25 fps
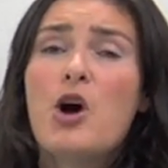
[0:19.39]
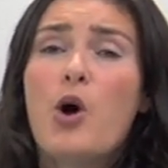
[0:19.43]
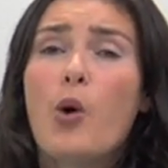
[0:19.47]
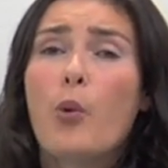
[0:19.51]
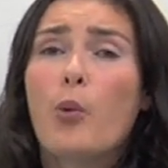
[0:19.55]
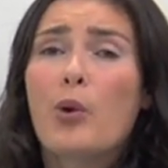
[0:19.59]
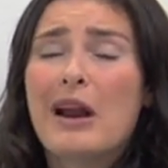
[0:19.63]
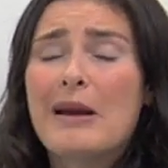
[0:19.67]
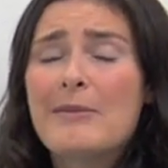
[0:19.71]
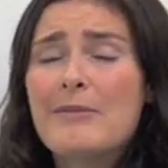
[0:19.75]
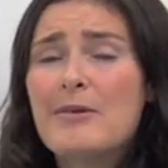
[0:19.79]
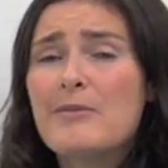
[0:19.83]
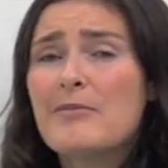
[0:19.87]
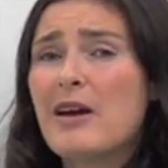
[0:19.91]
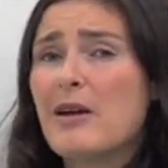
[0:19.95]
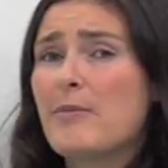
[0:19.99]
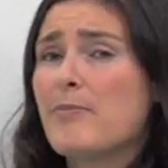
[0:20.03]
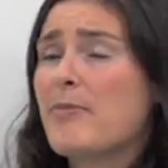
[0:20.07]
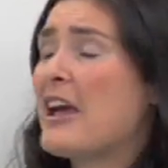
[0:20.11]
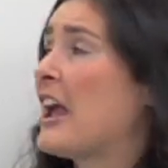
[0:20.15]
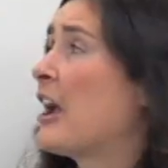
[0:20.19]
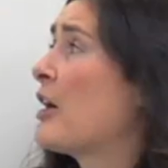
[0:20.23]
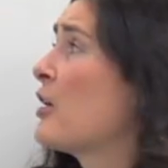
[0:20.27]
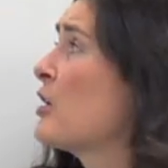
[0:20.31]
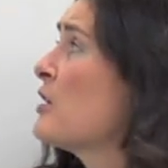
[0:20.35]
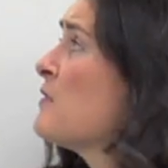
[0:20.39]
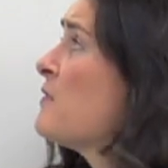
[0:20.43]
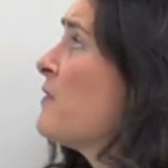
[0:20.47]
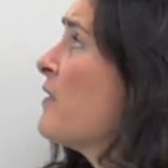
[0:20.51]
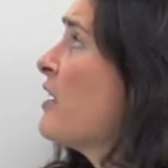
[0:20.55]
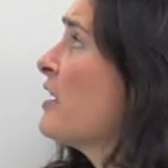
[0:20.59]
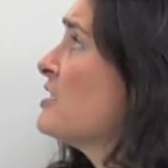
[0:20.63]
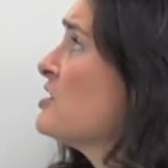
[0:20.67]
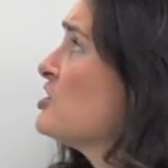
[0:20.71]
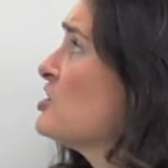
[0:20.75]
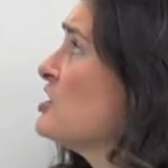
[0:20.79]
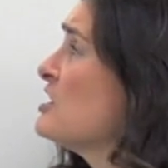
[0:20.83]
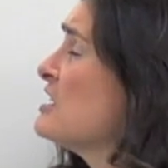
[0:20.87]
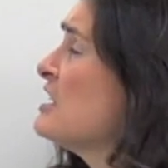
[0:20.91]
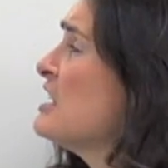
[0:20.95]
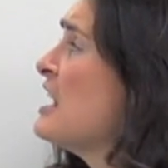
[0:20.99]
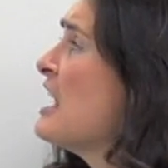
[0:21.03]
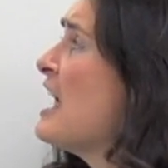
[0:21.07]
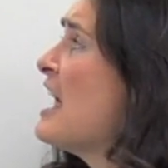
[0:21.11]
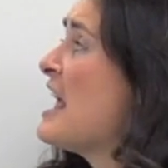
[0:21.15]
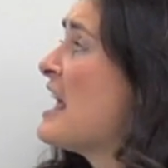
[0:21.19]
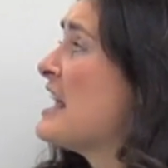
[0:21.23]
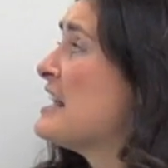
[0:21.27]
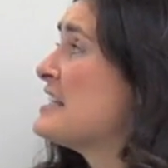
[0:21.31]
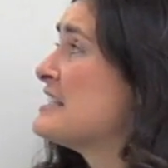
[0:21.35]
What I mean by parent function
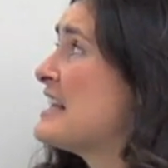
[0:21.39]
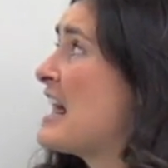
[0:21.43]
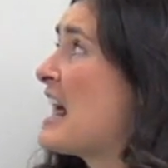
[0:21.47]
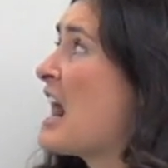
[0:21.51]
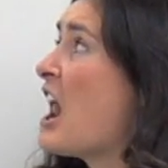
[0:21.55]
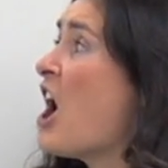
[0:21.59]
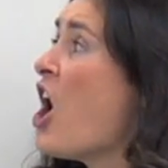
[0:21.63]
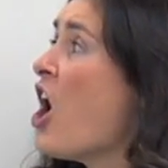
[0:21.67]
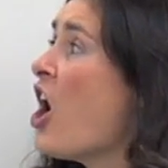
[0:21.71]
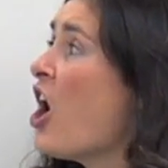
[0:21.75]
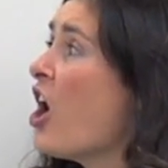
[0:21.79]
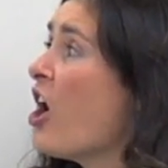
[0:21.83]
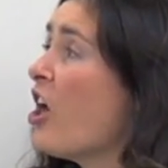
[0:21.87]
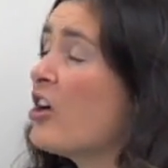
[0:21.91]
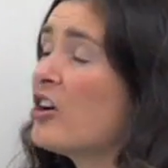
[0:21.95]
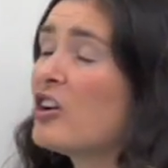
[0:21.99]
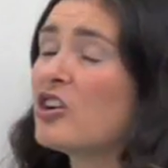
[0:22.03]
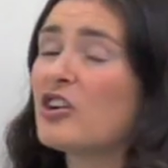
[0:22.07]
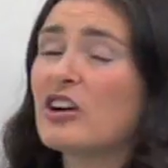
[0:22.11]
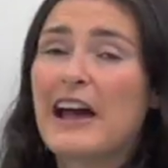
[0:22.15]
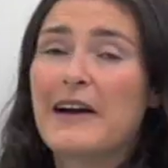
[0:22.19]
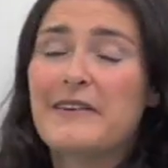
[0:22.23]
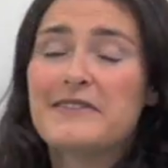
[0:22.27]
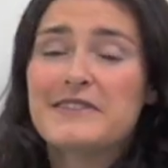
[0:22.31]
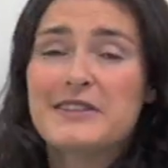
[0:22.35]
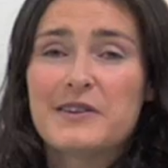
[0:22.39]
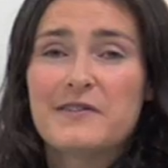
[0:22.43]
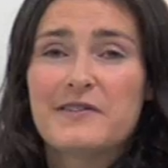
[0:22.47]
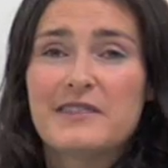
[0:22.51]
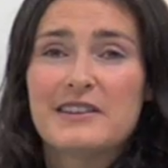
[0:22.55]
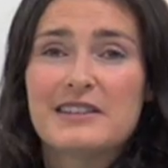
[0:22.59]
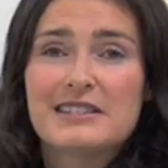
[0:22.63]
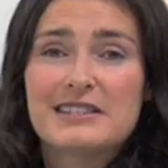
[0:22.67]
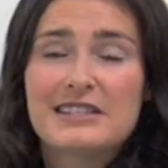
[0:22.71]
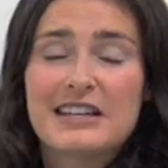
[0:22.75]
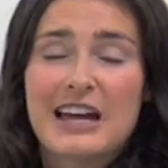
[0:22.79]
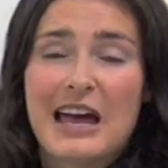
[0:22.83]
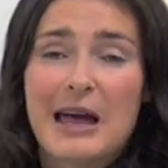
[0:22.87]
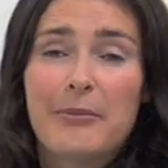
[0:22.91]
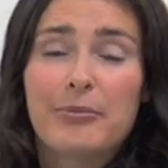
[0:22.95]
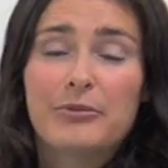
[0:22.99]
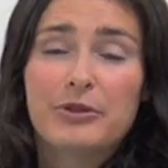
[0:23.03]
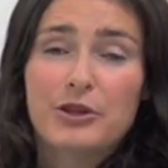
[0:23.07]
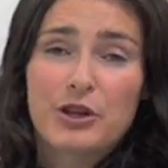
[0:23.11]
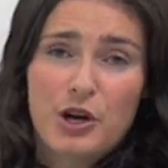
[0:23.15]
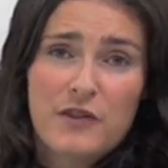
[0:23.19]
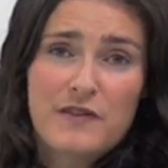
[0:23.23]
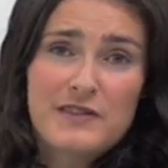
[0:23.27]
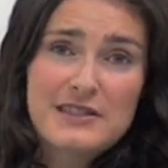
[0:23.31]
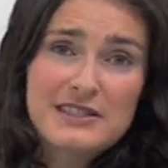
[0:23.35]
is that all graphs of this type
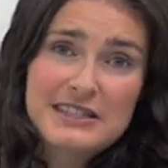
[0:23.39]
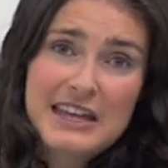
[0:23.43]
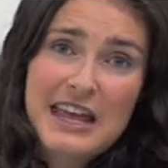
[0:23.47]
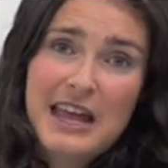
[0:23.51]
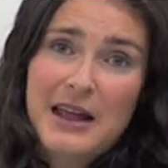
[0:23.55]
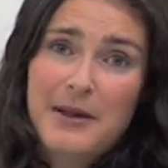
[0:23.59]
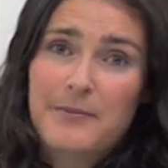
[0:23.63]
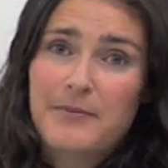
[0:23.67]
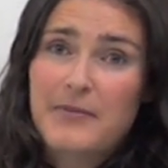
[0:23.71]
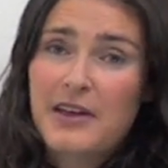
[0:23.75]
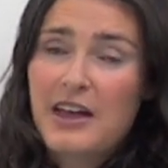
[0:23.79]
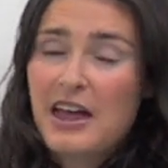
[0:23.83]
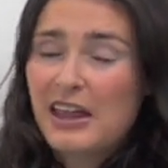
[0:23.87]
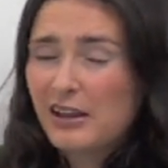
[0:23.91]
look the same.